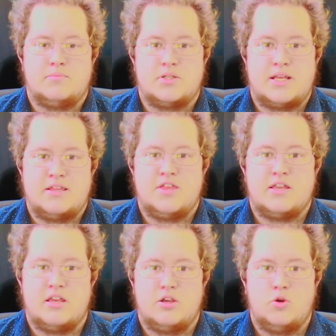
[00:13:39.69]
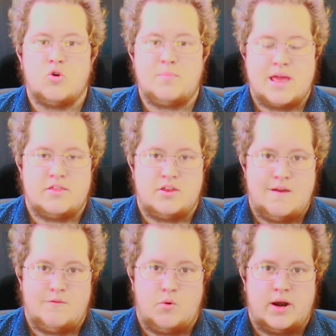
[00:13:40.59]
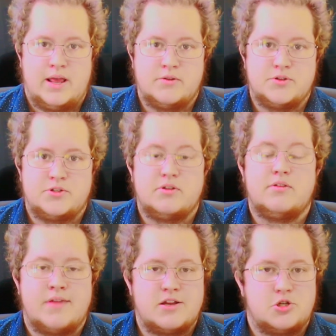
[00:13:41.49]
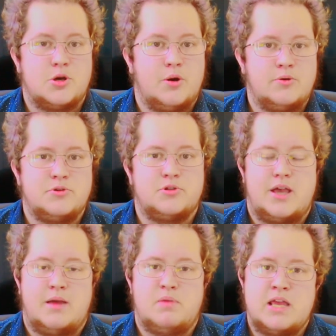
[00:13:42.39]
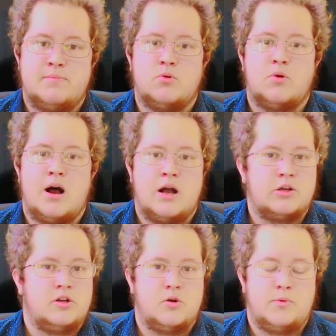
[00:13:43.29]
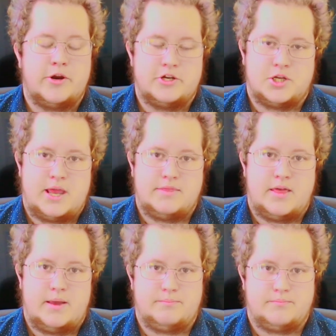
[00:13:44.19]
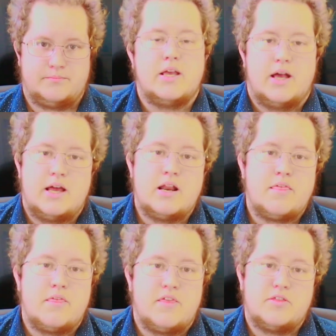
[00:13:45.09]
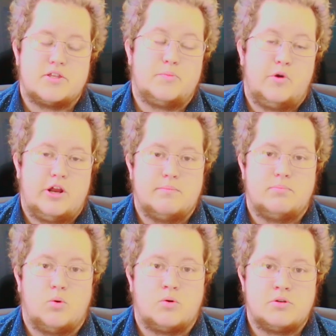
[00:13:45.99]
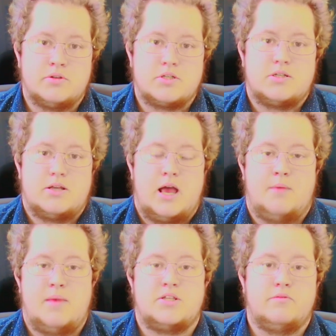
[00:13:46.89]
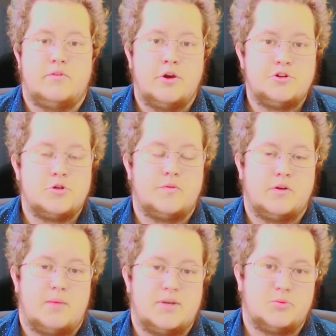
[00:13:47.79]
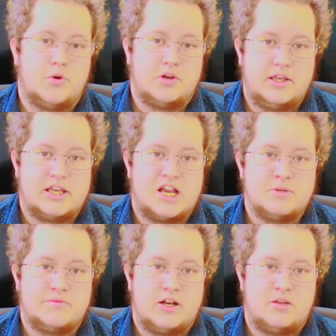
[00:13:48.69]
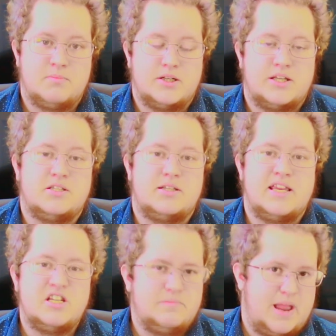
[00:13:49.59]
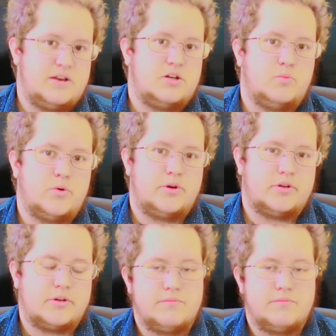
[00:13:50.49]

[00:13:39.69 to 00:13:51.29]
thinking you're better than everyone else, that shows, and people aren't going to appreciate that. Another thing that's pretty important as a virtue for coming to work in game development is independent work.